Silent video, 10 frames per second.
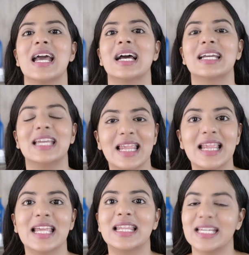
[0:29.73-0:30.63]

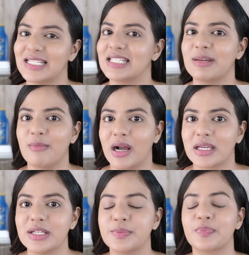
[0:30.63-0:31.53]
in the Indian
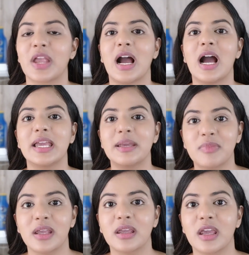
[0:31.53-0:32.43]
market. I am
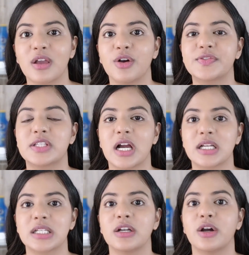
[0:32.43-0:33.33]
thinking of
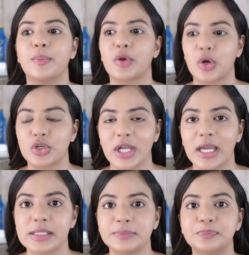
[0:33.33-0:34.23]
starting a
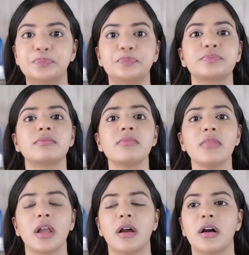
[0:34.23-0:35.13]
project
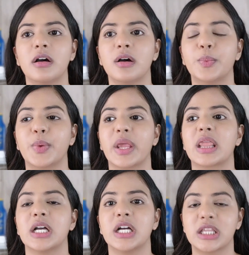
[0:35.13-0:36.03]
uh,
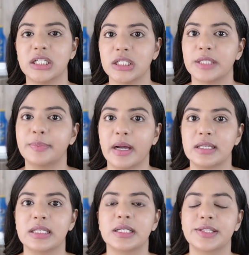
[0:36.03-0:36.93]
with a third
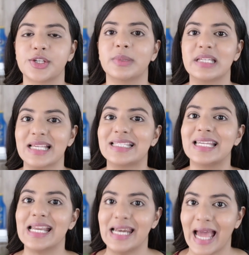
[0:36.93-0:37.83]
party consumer
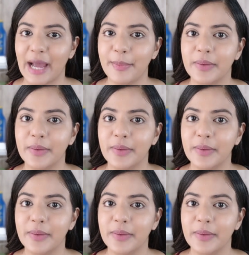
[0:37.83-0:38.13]
testing lab